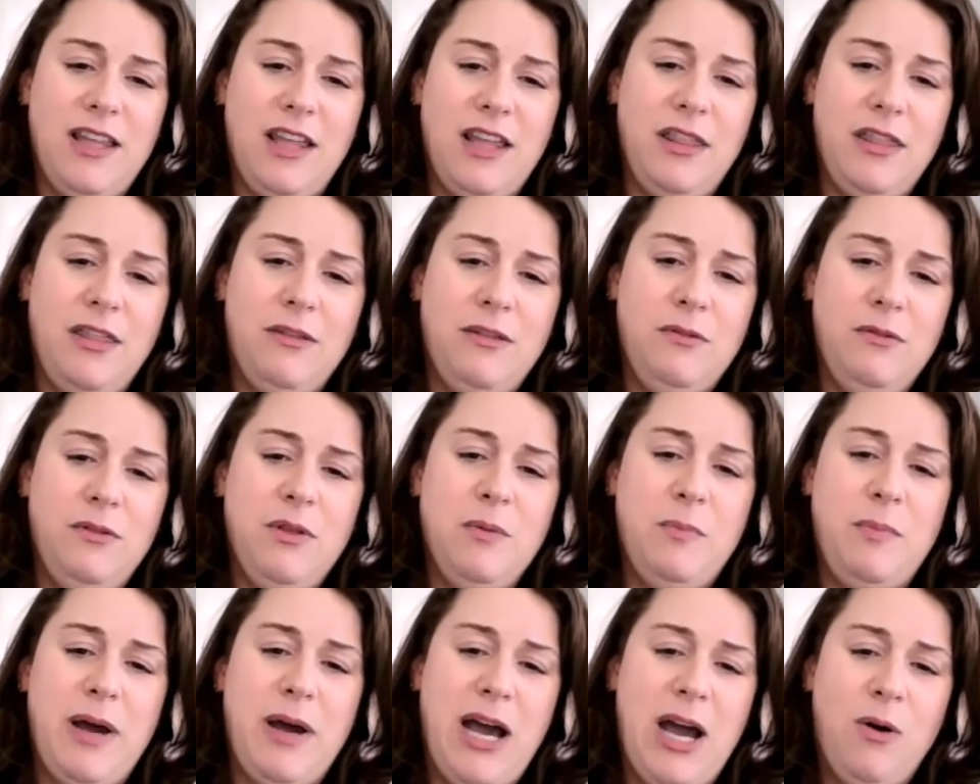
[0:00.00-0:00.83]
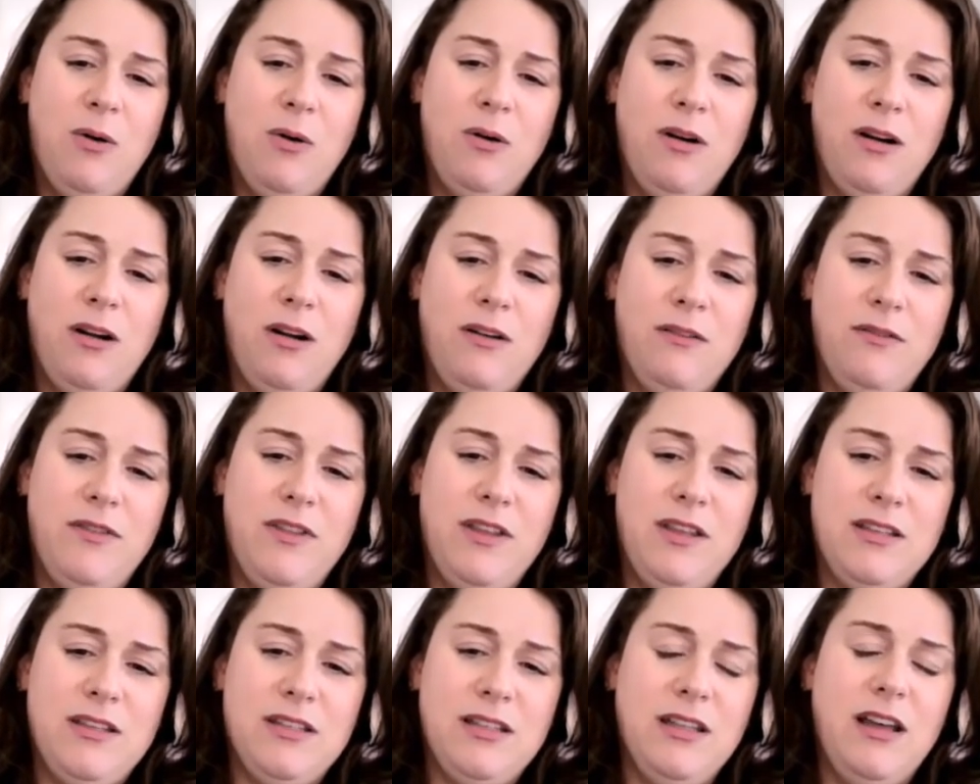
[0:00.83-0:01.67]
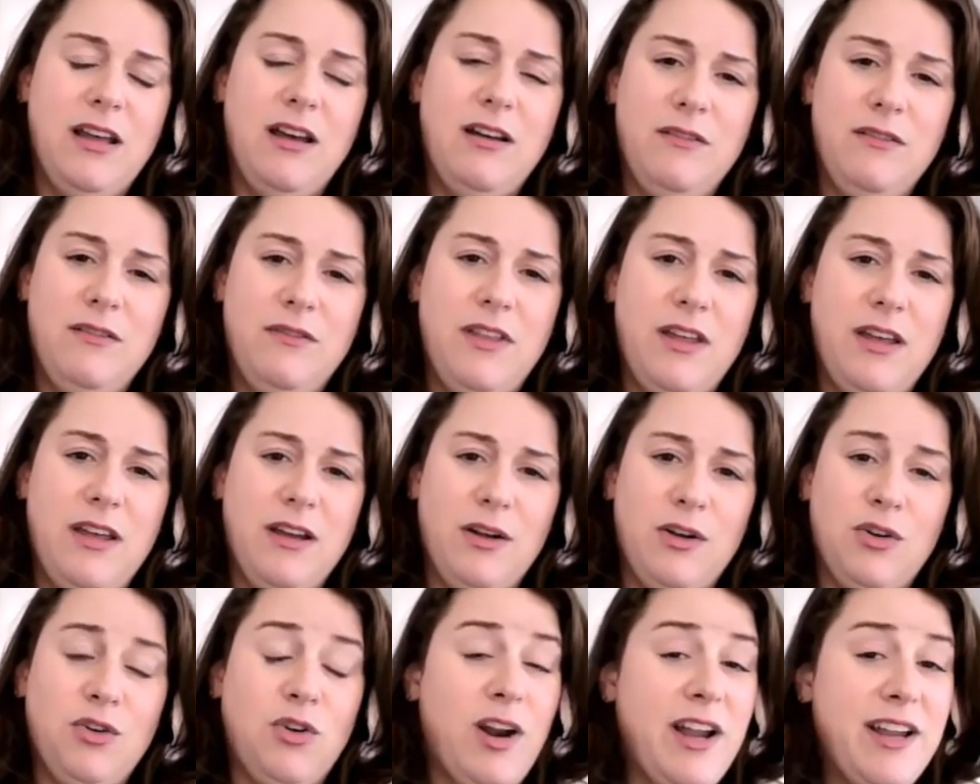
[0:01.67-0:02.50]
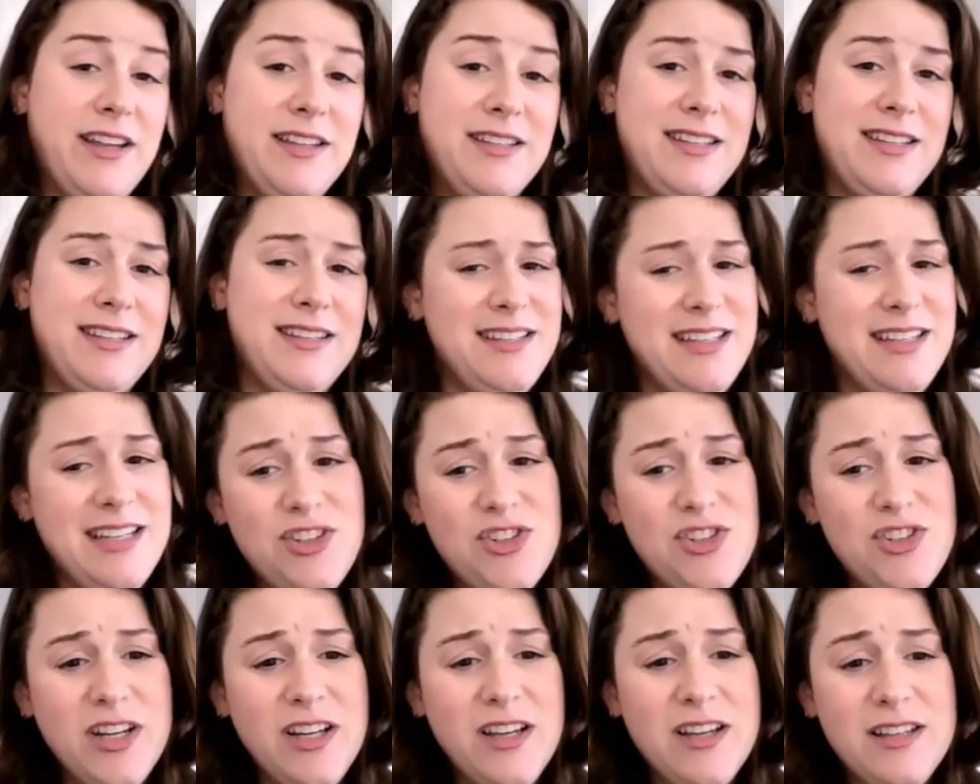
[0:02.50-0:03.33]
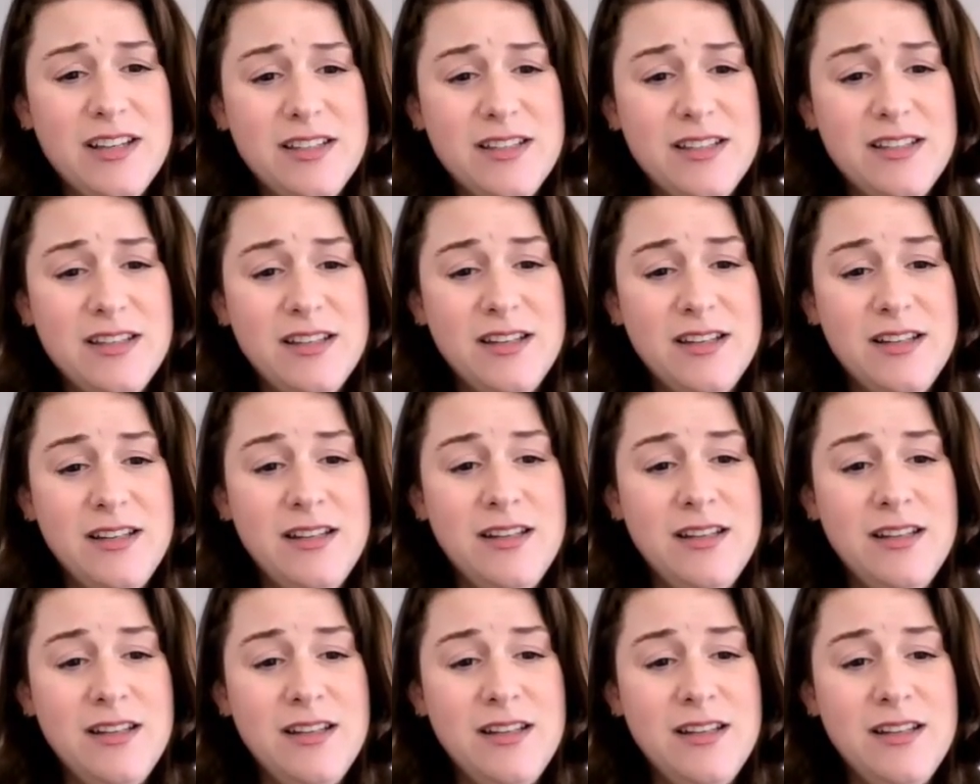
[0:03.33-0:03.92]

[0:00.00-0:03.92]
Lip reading: that through the power of this love that Christ is teaching us,